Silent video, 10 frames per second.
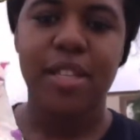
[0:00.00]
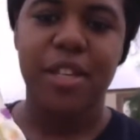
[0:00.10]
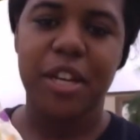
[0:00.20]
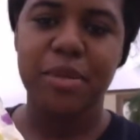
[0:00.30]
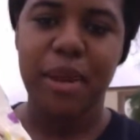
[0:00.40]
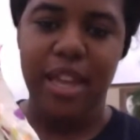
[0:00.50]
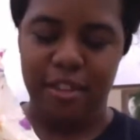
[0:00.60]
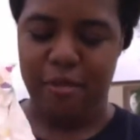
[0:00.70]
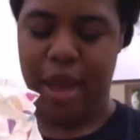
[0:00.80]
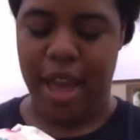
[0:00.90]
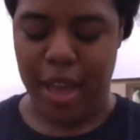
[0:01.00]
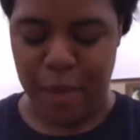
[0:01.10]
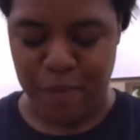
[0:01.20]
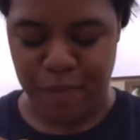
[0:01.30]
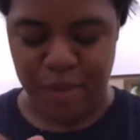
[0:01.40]
So here's my gift bag,
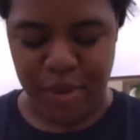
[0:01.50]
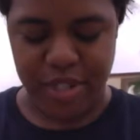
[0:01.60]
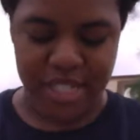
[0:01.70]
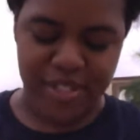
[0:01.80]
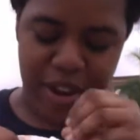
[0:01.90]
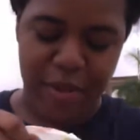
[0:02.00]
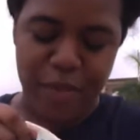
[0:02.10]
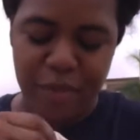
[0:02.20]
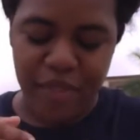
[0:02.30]
which is fun.